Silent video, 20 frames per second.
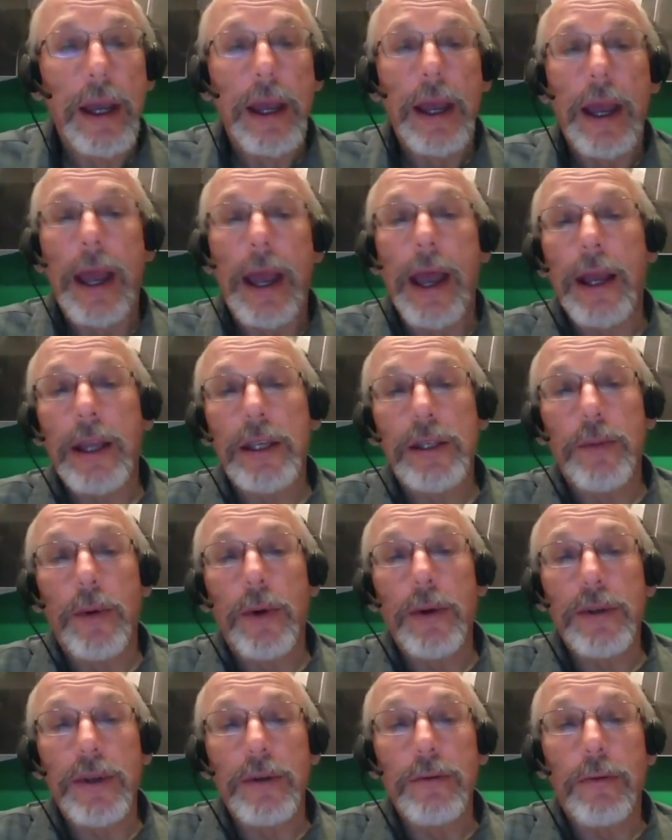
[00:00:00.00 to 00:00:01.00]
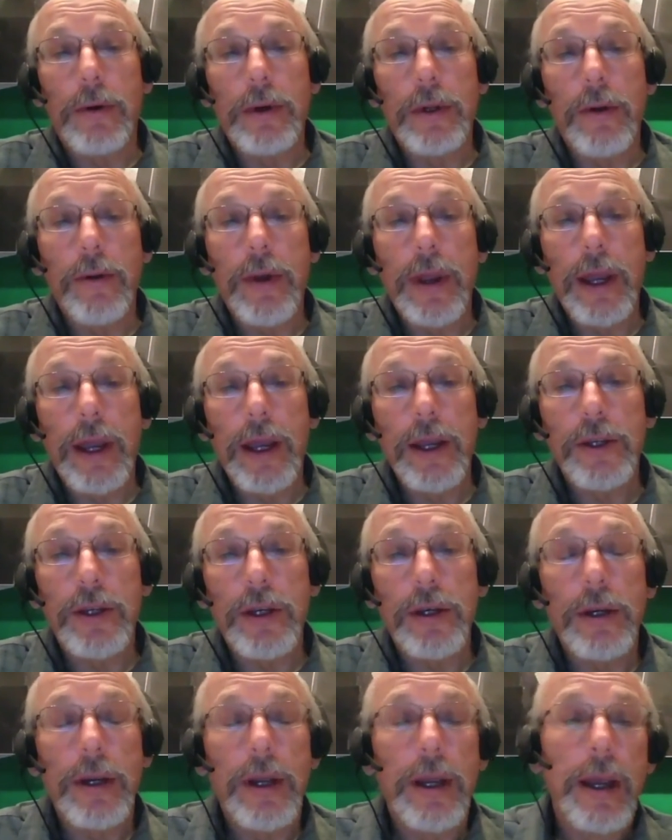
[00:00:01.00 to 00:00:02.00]
experts in one
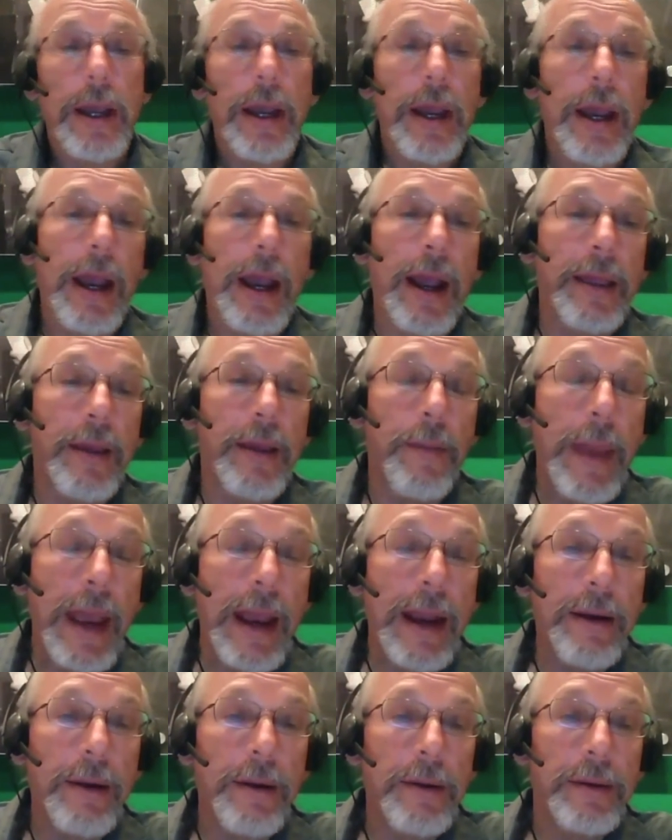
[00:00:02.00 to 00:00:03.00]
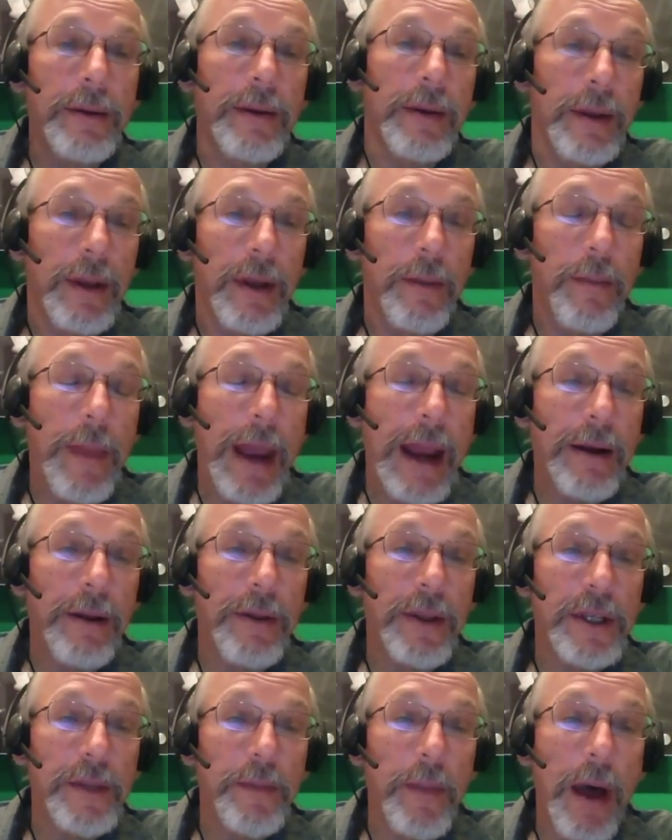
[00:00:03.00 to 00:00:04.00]
location and the man on
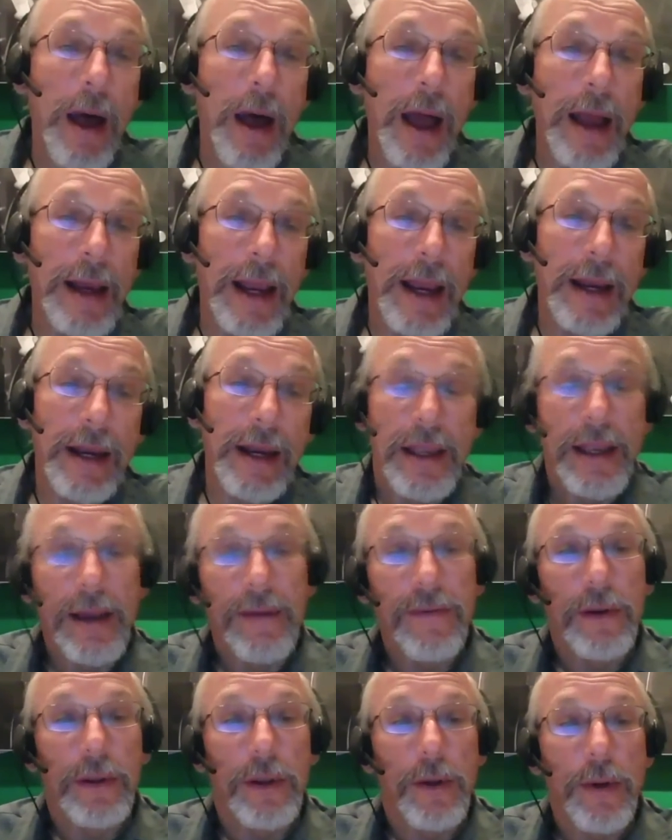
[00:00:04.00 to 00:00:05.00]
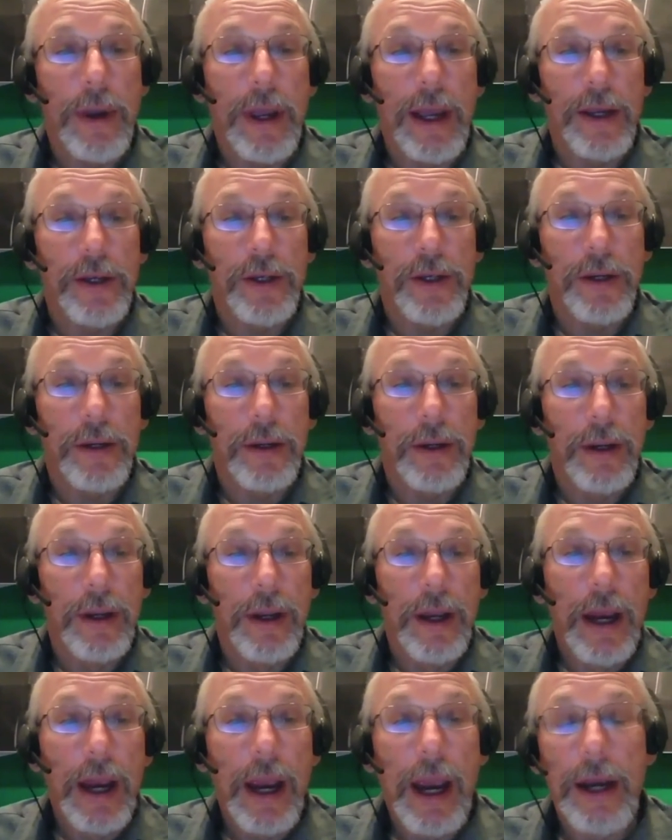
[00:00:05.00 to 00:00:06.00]
the spot in a different location.
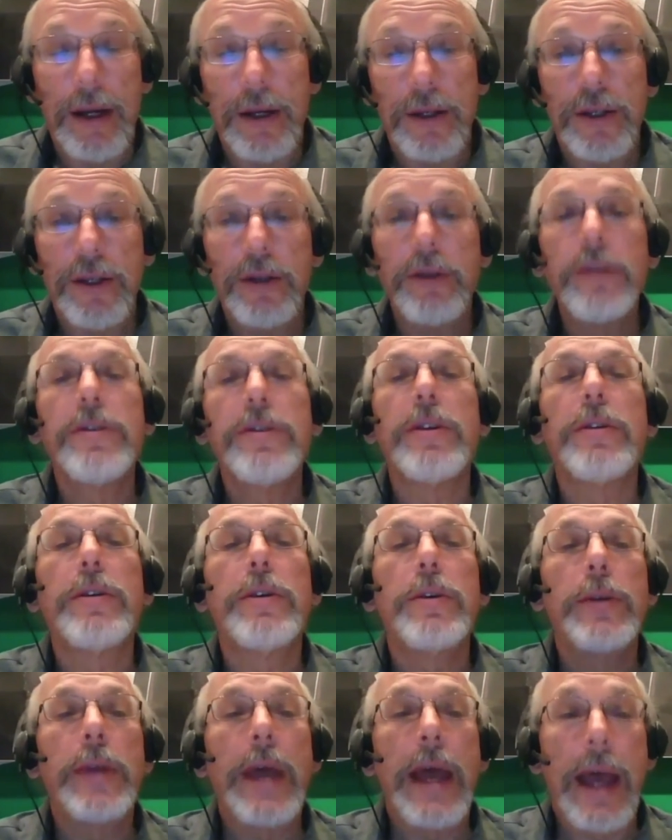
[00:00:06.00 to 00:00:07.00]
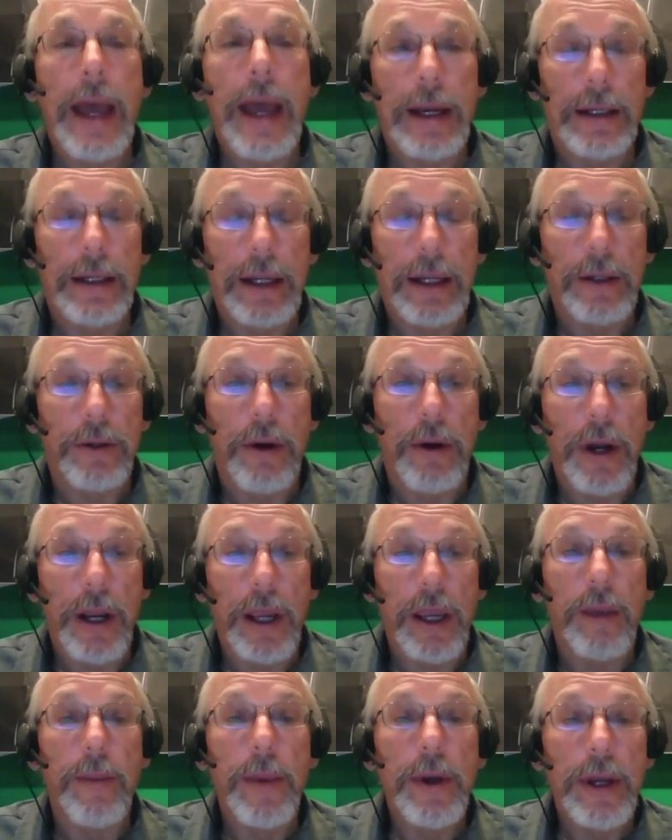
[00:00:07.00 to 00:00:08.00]
And as soon as you do that,
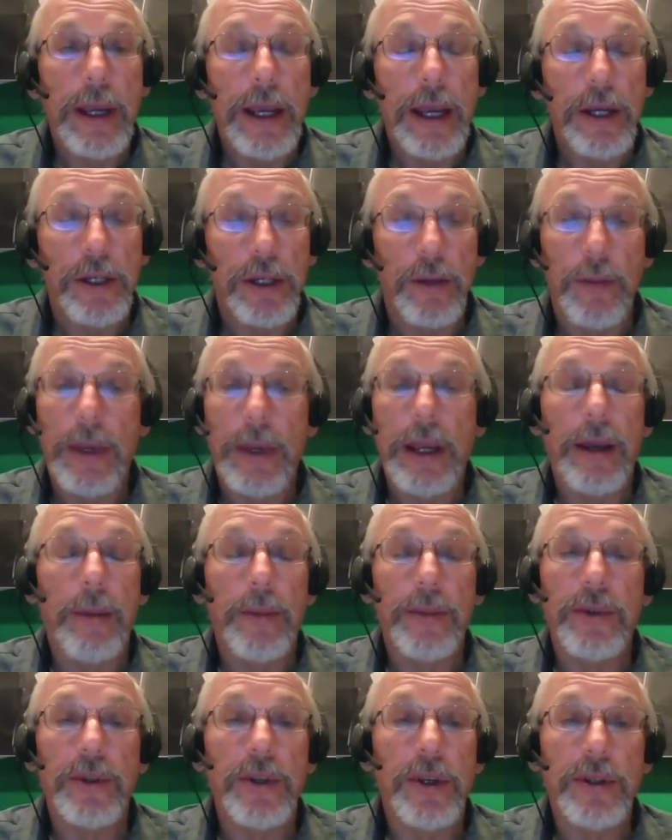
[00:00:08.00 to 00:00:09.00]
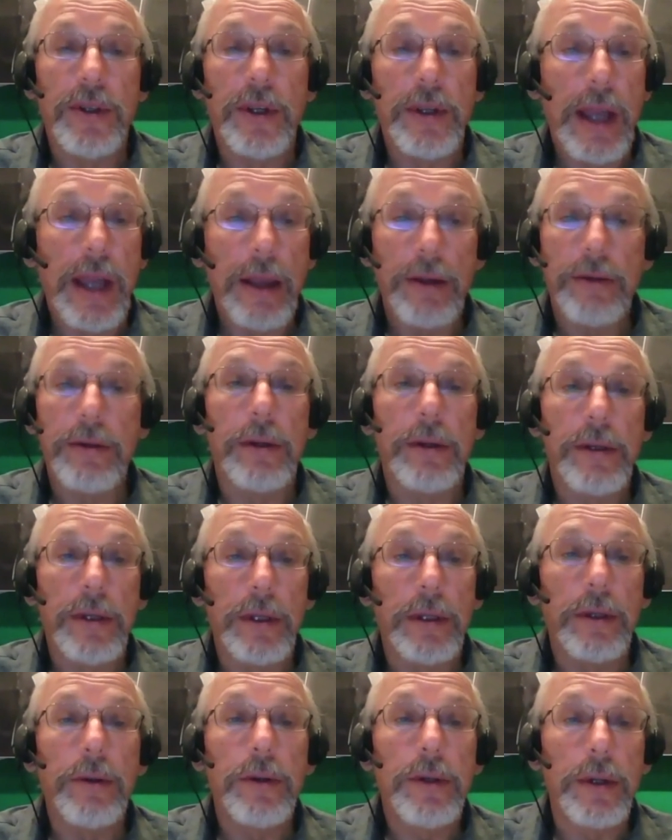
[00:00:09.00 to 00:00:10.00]
electronic communication becomes just a natural
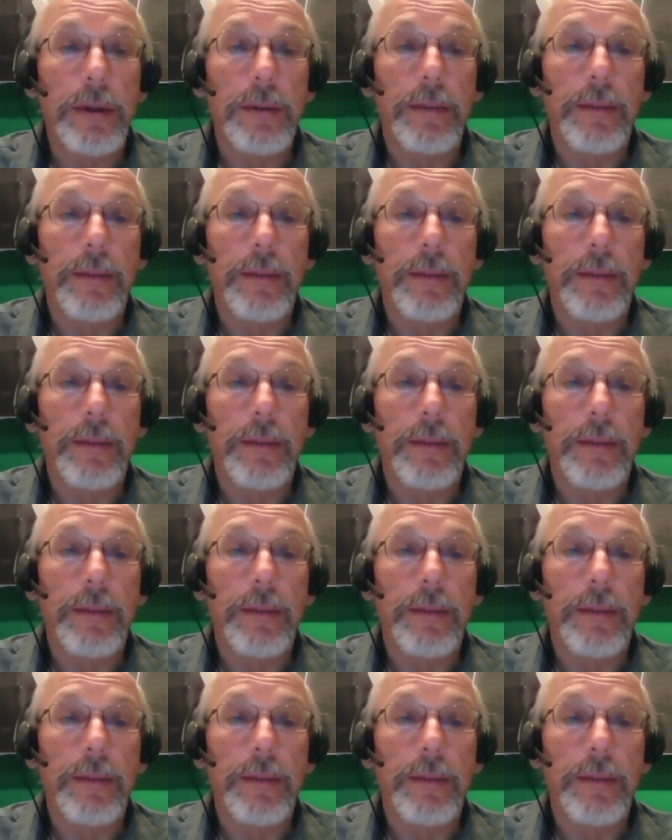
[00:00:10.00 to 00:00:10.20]
solution.